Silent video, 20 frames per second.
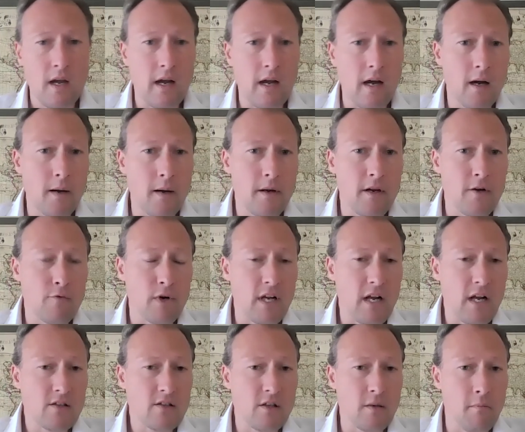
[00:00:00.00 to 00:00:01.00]
Uh, in
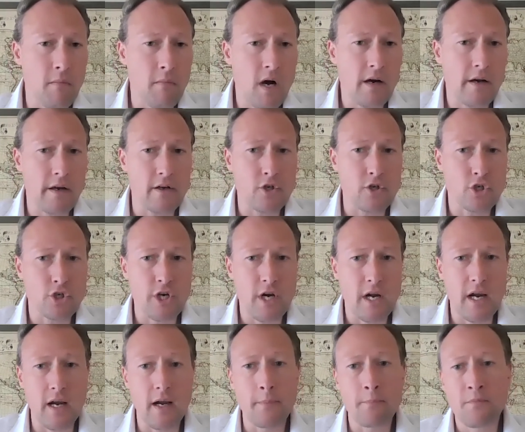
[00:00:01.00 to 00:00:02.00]
regards to market
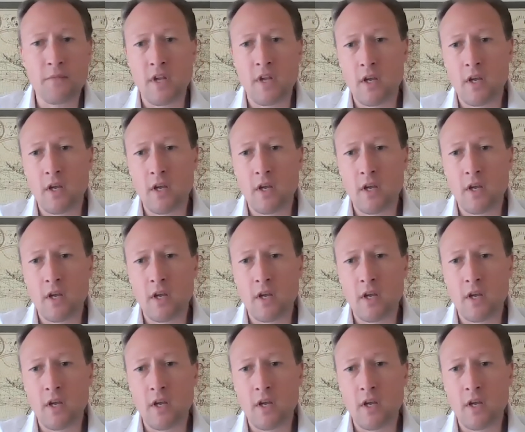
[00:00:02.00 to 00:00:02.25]
share,